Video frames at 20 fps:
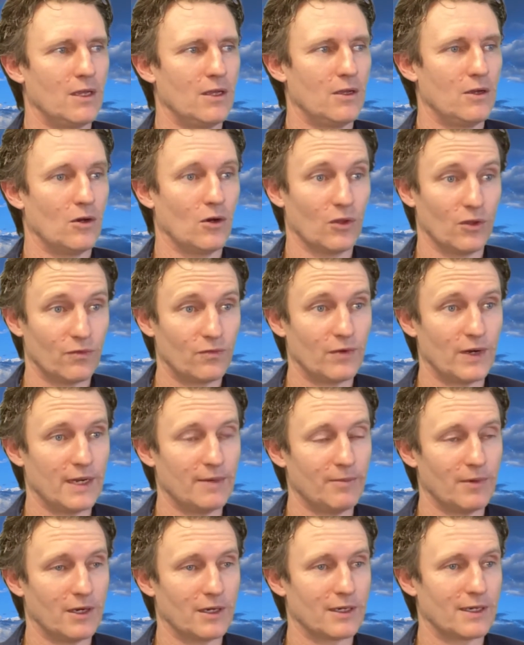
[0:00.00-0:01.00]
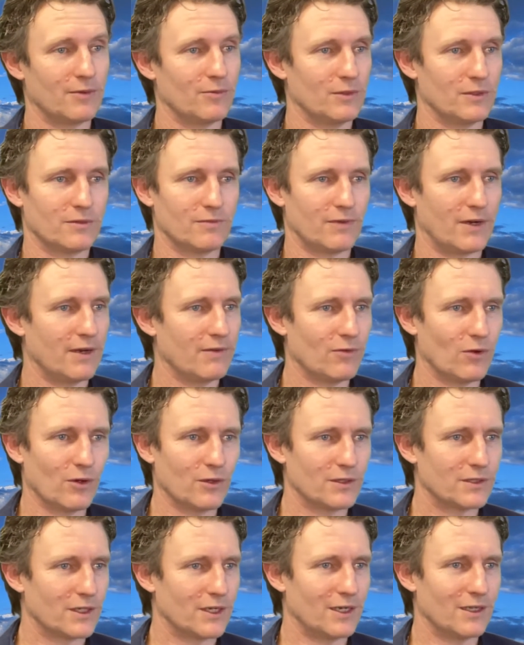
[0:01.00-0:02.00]
on the freight market was very
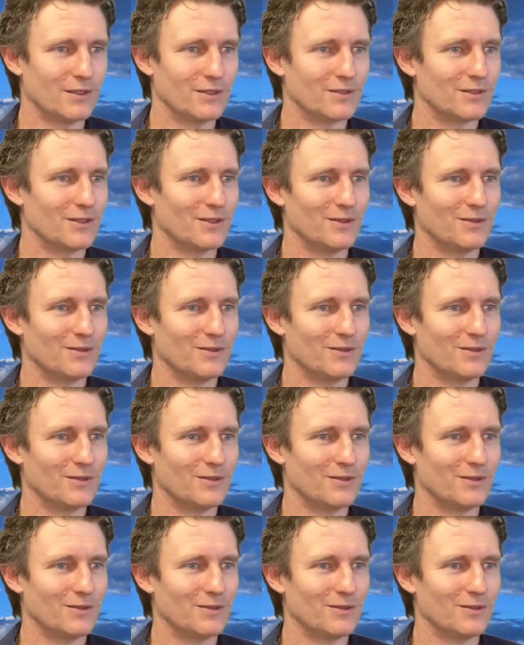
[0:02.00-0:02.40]
volatile. So,